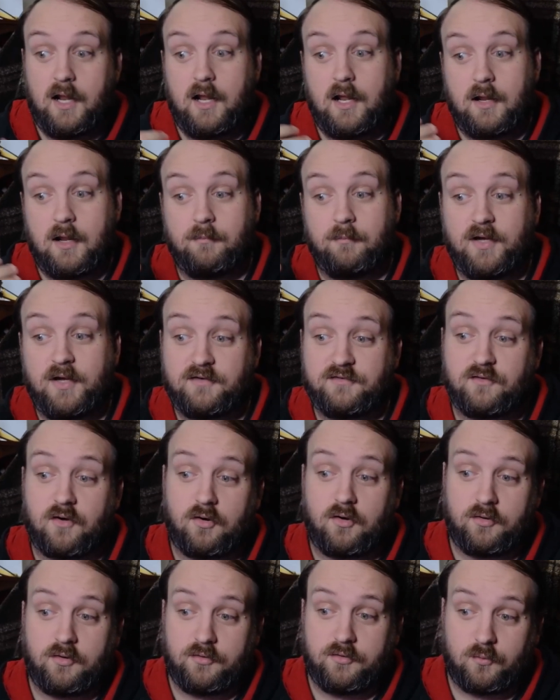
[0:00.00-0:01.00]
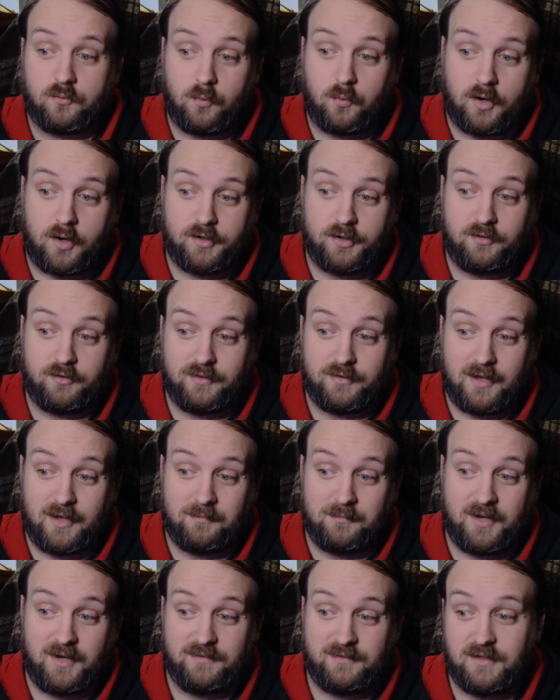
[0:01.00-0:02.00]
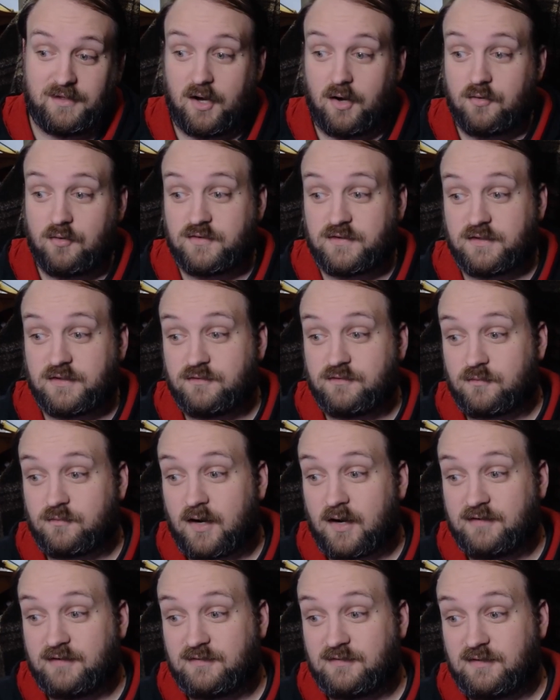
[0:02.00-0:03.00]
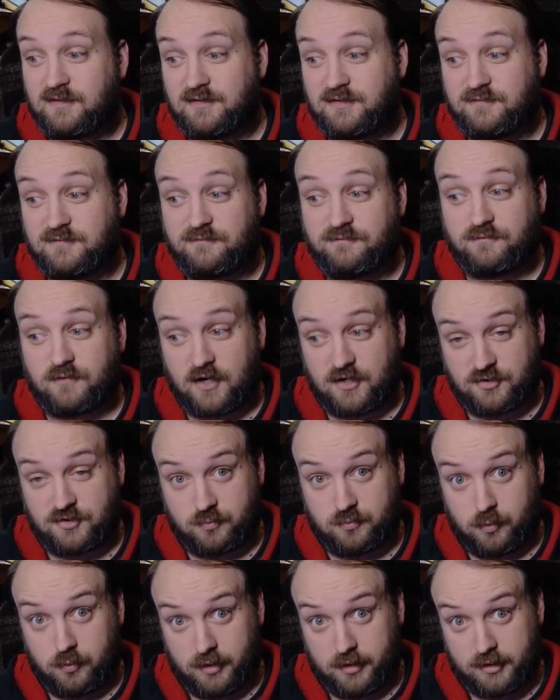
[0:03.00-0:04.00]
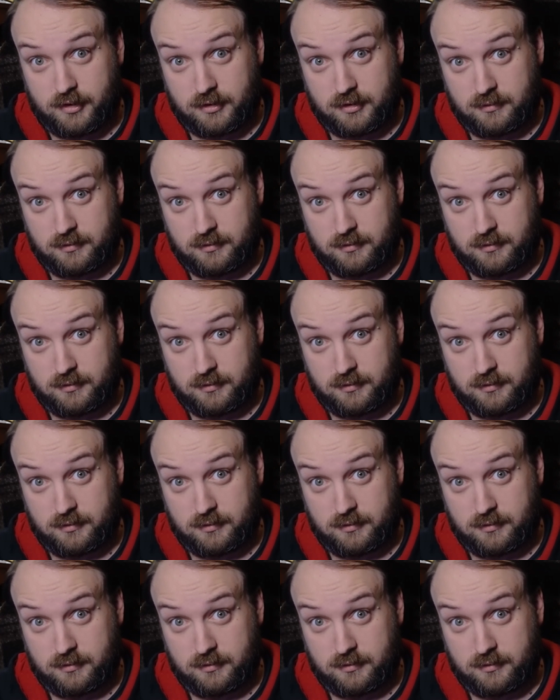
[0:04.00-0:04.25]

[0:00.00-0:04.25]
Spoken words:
Because all the water that made the oceans rise is fresh water.